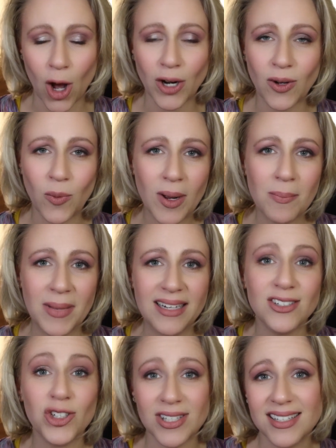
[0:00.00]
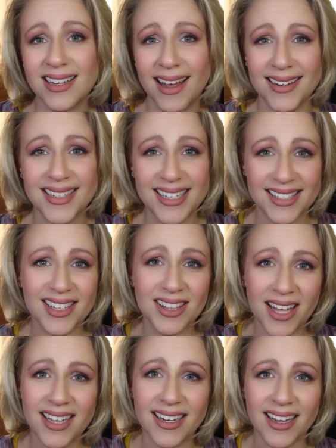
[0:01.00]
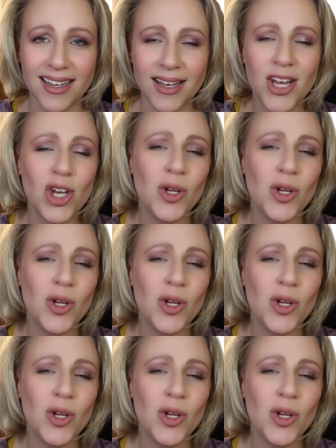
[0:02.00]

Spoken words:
on equipment just to get decent lighting.